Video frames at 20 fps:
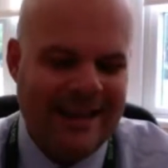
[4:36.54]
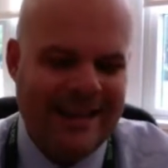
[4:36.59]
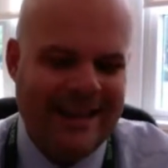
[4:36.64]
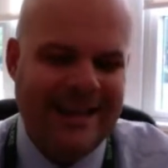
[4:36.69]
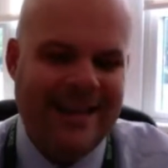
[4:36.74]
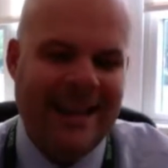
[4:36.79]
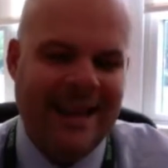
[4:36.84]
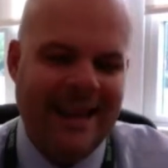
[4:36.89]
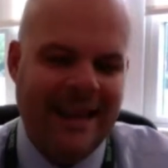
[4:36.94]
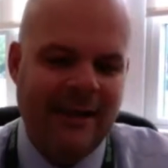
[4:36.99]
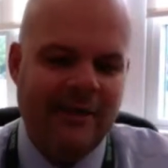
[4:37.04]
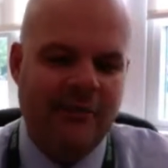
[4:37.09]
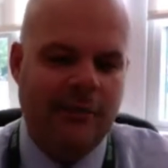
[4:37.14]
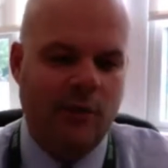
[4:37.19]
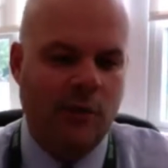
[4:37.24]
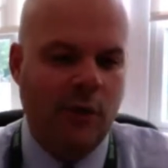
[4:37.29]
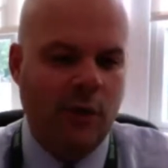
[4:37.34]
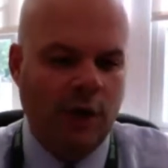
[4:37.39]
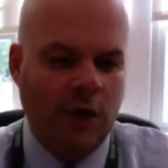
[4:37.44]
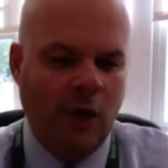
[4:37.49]
Then, if
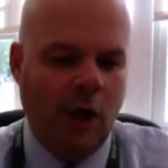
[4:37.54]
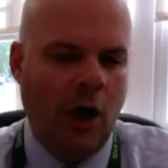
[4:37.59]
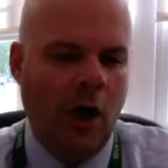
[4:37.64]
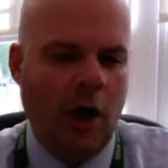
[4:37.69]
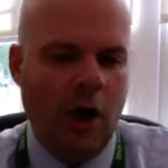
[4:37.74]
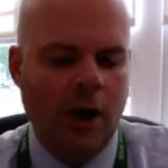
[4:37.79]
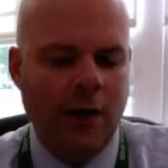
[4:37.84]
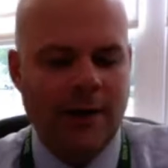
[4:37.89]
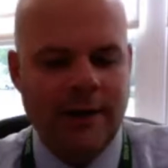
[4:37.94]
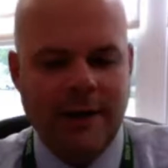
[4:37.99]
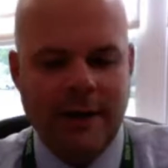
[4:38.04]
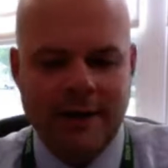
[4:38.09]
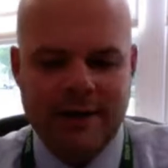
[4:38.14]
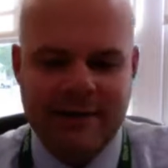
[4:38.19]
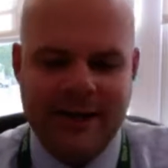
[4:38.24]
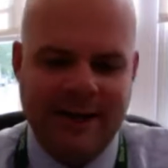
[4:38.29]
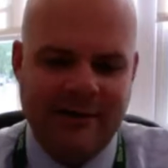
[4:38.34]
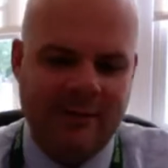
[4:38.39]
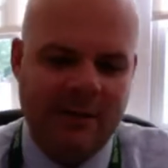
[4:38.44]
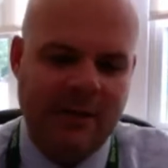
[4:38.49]
you recall in our
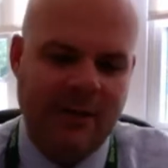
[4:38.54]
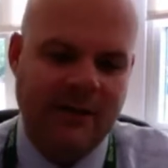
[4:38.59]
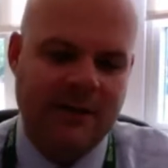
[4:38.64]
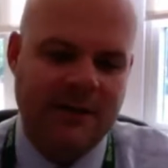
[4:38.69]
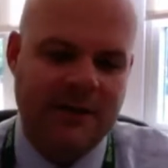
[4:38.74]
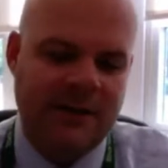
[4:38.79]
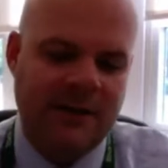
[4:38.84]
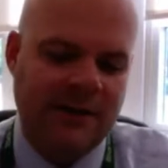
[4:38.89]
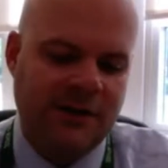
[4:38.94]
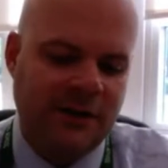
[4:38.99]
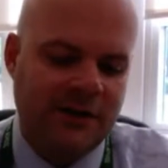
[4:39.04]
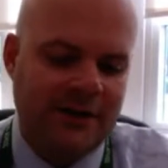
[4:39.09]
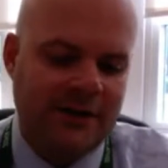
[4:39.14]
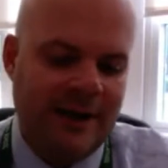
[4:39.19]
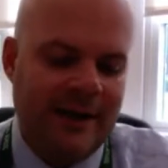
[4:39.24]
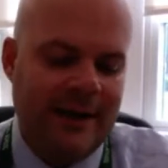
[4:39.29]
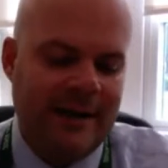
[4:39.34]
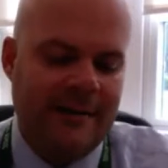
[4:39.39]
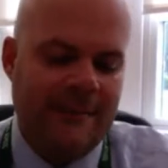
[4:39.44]
staff meeting discussions,